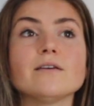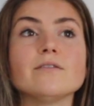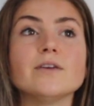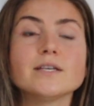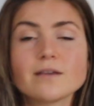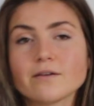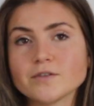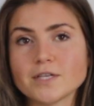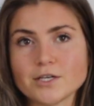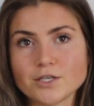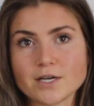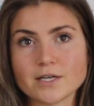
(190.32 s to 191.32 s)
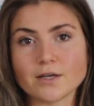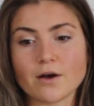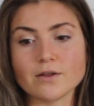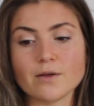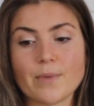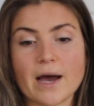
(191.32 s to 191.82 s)
This conversation is
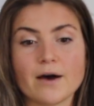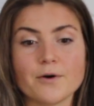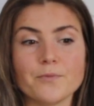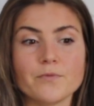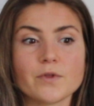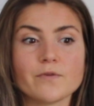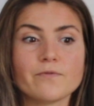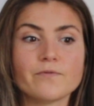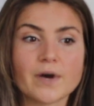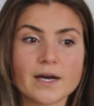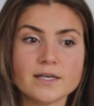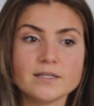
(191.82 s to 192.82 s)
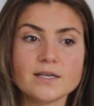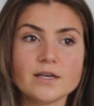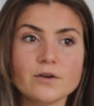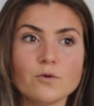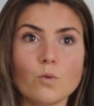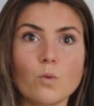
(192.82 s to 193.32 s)
all about
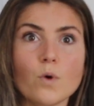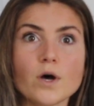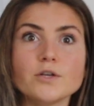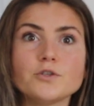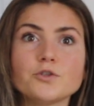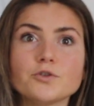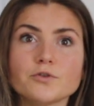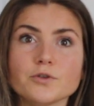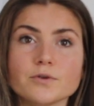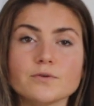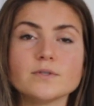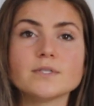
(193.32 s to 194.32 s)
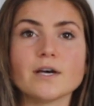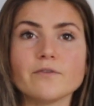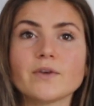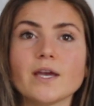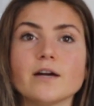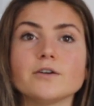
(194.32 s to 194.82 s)
finding what true
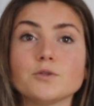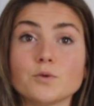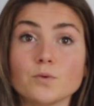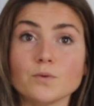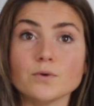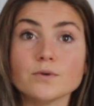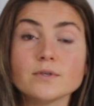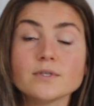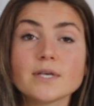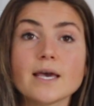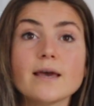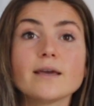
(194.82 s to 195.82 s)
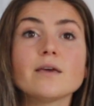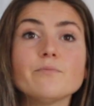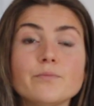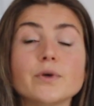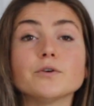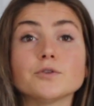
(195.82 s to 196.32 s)
self-care tools
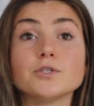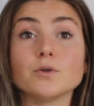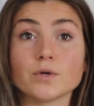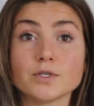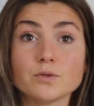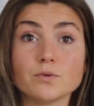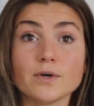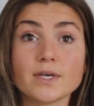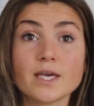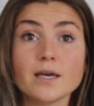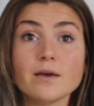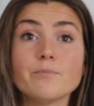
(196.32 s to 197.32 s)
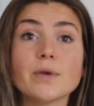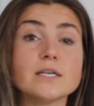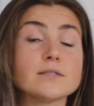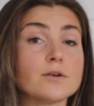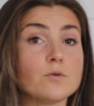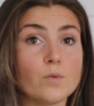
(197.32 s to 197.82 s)
can build your toolkit
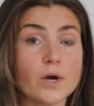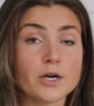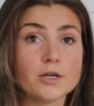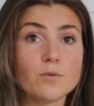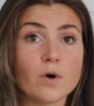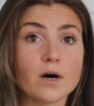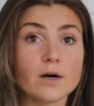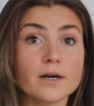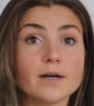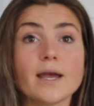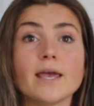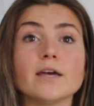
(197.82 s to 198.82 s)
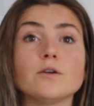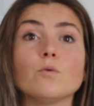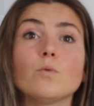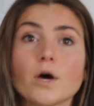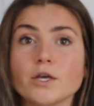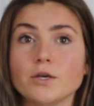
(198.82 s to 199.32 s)
based on where you are and
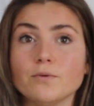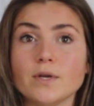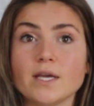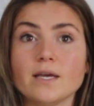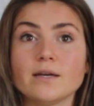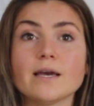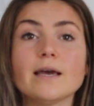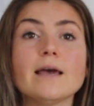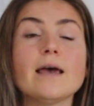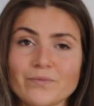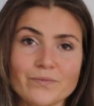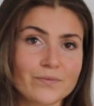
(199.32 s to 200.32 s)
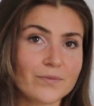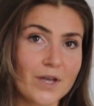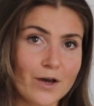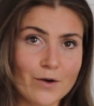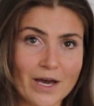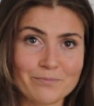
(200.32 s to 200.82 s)
what you need.
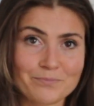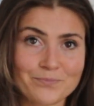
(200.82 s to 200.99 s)
Okay.